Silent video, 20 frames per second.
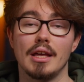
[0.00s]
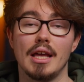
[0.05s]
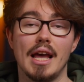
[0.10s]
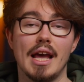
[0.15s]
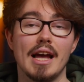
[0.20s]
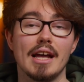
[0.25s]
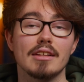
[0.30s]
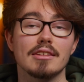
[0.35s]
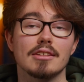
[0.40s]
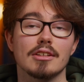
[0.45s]

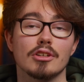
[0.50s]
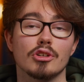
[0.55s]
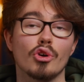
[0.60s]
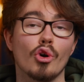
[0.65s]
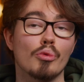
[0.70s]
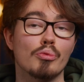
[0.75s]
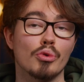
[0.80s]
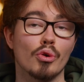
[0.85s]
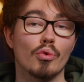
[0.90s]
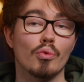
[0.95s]
and
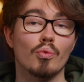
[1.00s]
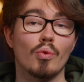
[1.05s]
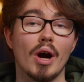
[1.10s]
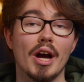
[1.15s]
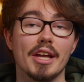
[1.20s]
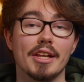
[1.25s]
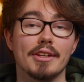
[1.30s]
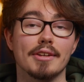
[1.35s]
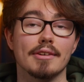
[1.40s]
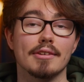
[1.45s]
GoPro
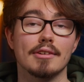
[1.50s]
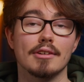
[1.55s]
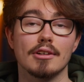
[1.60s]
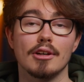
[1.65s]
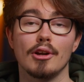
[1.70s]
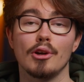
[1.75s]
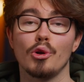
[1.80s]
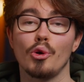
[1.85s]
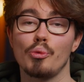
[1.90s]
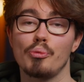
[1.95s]
Wide.
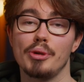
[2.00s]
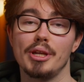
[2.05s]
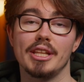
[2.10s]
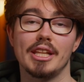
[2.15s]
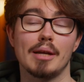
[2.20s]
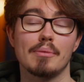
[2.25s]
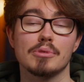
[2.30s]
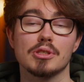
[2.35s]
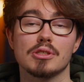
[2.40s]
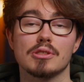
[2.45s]
LOGB
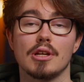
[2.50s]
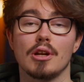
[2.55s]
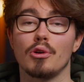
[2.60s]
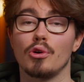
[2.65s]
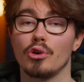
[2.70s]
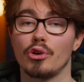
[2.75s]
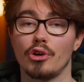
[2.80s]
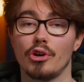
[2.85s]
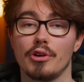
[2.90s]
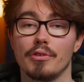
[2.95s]
enables a
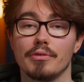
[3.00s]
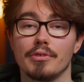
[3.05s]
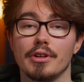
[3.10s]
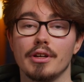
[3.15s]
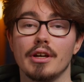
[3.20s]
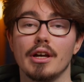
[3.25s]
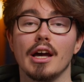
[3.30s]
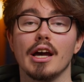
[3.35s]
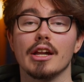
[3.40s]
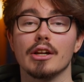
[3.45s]
log curve
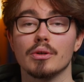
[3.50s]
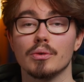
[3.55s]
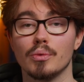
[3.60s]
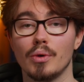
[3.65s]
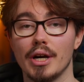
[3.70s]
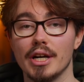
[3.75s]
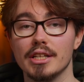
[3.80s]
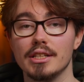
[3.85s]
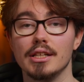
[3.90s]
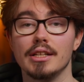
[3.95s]
and
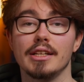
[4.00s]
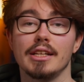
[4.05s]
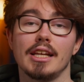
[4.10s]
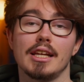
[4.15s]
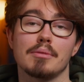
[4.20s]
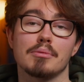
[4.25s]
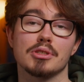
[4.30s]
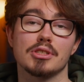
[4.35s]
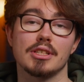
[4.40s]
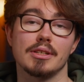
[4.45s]
Wide
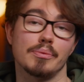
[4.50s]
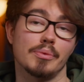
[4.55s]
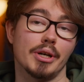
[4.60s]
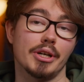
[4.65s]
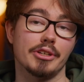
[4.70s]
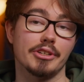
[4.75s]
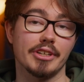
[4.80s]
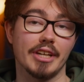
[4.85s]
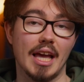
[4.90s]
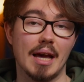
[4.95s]
enables a
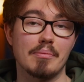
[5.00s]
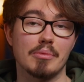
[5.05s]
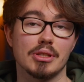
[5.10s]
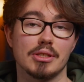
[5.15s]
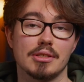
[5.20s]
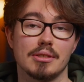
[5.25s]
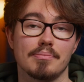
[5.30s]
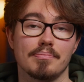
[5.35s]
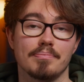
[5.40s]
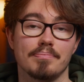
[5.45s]
wider
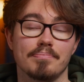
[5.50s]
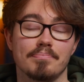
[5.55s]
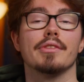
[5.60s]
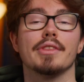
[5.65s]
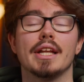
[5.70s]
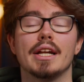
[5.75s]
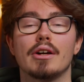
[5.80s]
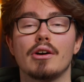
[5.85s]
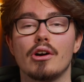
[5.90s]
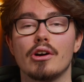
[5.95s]
gamut.
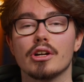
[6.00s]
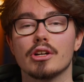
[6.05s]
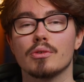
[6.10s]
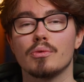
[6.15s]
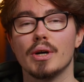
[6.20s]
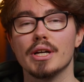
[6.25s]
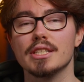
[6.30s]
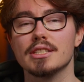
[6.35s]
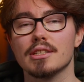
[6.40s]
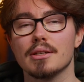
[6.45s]
There are
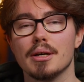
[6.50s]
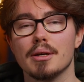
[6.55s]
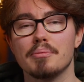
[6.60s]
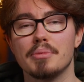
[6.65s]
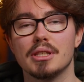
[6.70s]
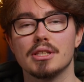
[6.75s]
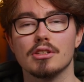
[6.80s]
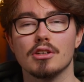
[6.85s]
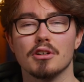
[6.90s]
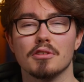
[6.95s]
quite a
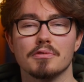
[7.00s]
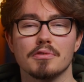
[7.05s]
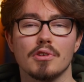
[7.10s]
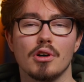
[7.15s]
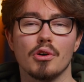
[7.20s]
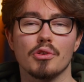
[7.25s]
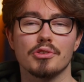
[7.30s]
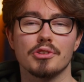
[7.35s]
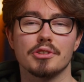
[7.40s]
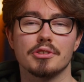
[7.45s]
bit of
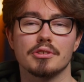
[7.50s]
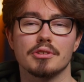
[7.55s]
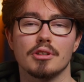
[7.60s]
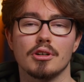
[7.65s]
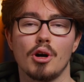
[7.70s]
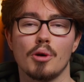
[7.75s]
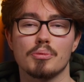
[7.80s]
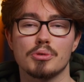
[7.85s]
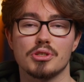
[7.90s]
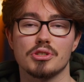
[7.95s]
other
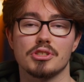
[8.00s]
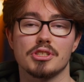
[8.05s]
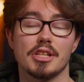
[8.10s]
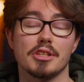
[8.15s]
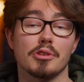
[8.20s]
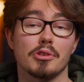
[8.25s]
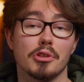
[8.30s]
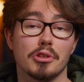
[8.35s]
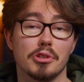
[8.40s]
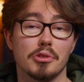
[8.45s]
options that
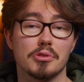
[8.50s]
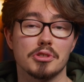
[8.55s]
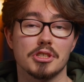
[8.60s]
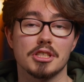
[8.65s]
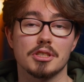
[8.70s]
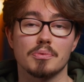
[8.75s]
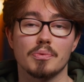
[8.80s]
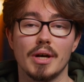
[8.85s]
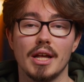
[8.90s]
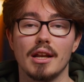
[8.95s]
you can use
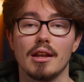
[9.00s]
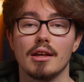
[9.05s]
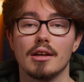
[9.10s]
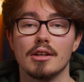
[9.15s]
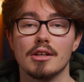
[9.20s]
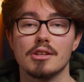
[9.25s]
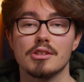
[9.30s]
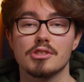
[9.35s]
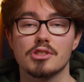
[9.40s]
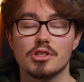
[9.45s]
as well,
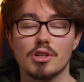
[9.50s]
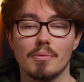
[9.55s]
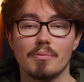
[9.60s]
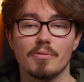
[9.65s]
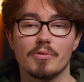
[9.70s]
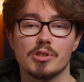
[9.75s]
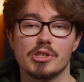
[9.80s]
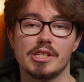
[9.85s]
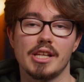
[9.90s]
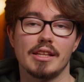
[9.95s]
some
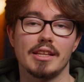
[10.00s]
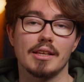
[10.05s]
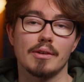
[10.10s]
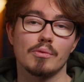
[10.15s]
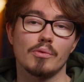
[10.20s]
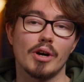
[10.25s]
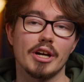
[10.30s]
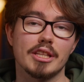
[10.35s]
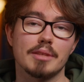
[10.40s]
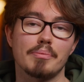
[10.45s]
for
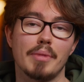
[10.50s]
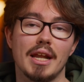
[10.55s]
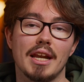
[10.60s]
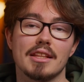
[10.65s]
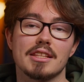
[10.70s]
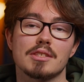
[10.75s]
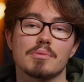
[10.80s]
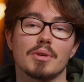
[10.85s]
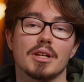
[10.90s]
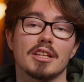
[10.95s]
setting white
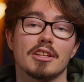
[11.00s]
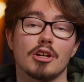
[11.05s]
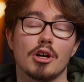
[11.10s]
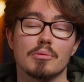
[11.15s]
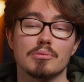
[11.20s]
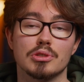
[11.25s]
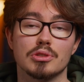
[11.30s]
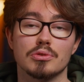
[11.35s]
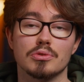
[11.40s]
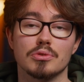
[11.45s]
balance when it
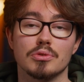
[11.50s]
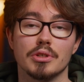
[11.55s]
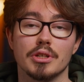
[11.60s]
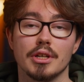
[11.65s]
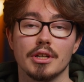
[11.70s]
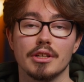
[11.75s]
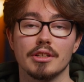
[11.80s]
comes to